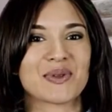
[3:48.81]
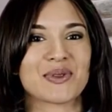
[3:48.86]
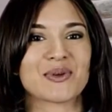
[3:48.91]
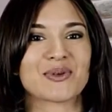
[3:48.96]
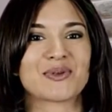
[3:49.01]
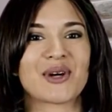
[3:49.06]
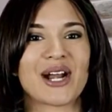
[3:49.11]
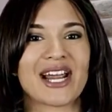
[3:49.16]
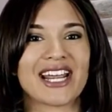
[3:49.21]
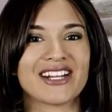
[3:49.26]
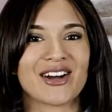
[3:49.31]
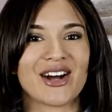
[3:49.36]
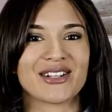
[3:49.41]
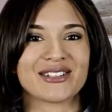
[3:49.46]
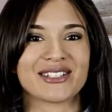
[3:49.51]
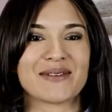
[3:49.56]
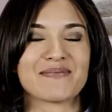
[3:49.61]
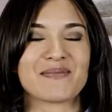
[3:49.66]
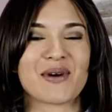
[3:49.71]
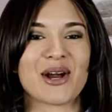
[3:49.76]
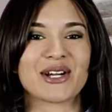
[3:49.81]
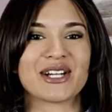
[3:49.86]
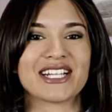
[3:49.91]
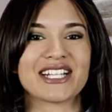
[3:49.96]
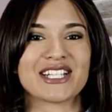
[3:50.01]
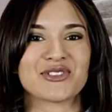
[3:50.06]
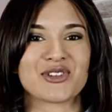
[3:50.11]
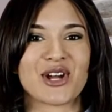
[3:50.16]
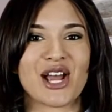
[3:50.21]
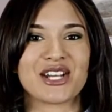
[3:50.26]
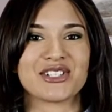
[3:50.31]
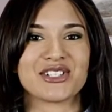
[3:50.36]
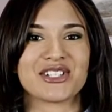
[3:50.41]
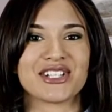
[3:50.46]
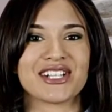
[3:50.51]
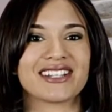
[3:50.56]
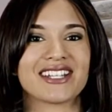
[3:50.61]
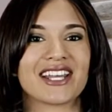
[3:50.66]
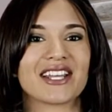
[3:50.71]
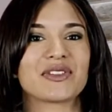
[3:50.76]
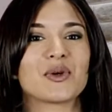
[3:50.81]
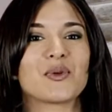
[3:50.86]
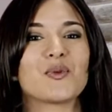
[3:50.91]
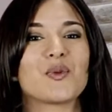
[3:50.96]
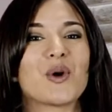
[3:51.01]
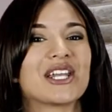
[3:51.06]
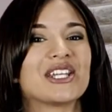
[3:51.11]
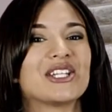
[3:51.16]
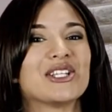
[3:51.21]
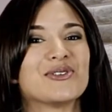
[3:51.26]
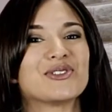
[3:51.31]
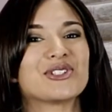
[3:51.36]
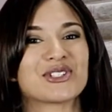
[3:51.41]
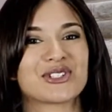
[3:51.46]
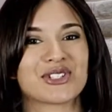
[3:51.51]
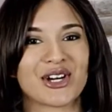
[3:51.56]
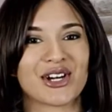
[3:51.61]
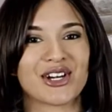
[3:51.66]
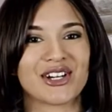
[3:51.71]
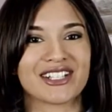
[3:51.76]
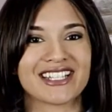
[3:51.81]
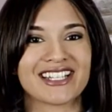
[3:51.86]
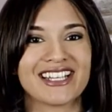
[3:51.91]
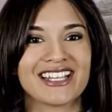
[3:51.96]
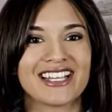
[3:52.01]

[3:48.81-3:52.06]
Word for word: with the right online marketing strategy like the one you just heard.